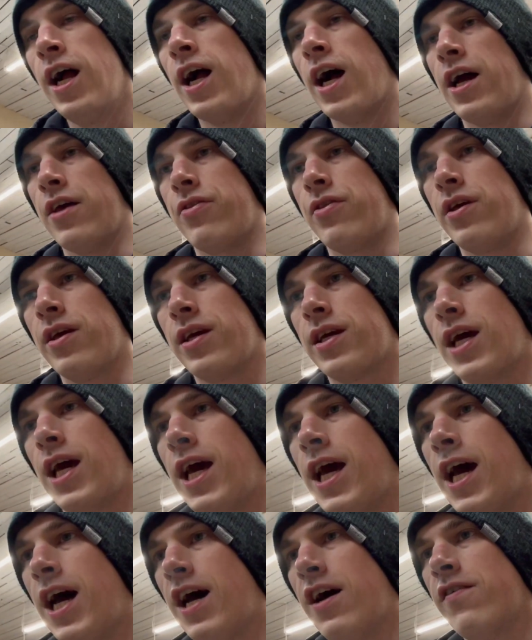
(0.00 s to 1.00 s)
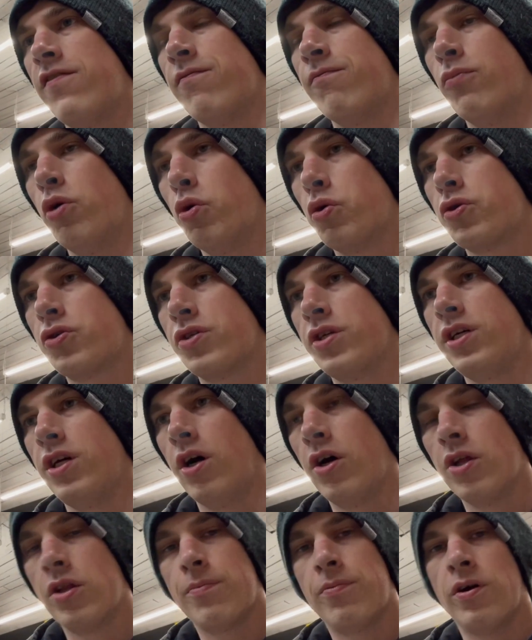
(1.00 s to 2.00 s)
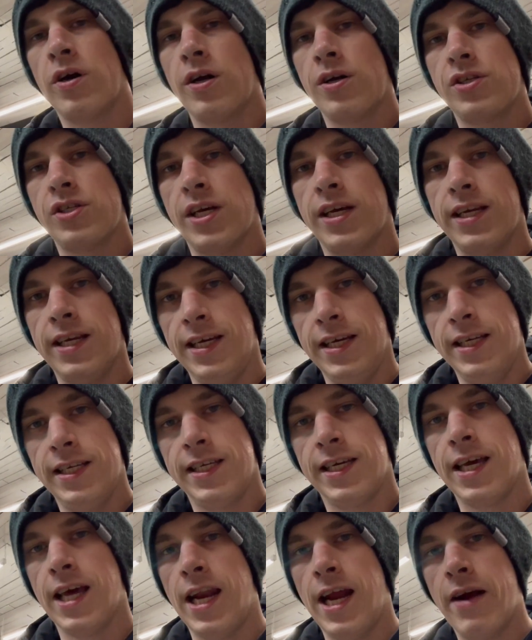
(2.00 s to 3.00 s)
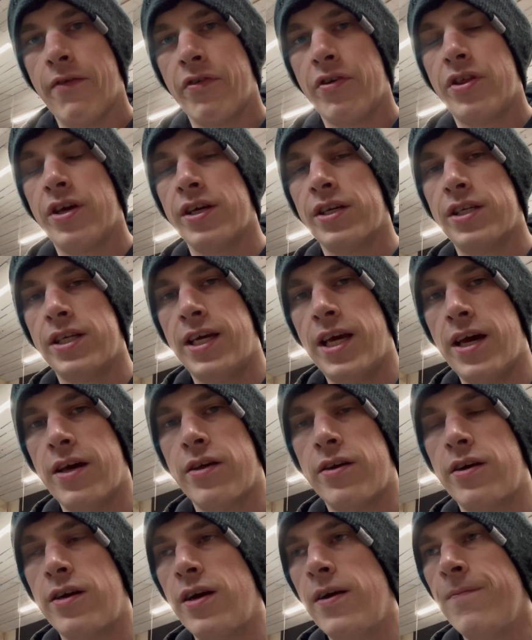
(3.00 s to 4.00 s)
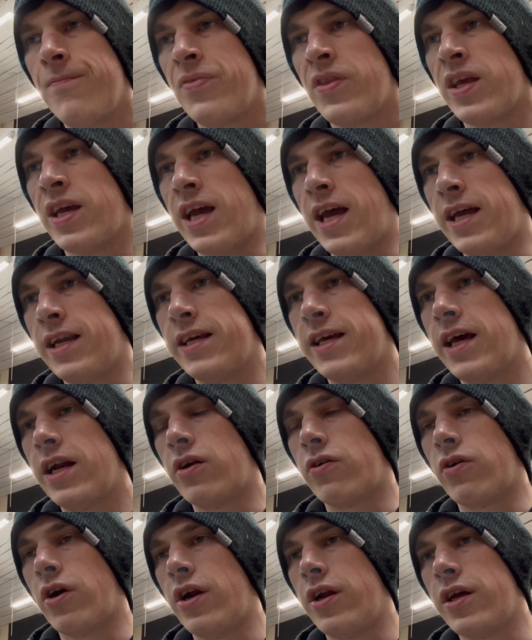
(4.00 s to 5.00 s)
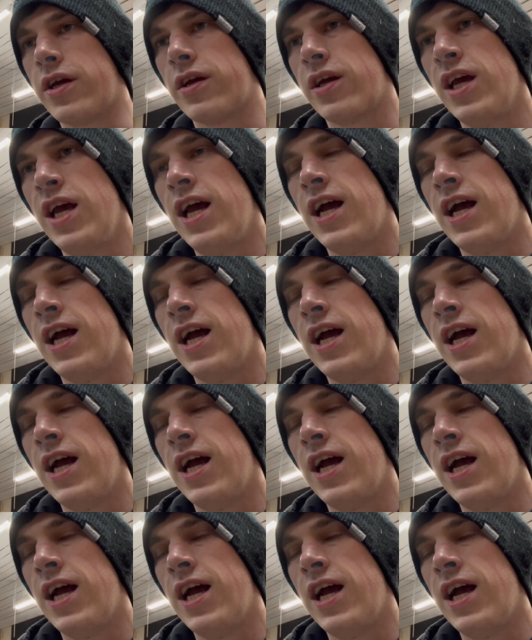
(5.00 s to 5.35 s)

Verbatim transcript: I think I have mostly all the parts I need to get everything together and get it running.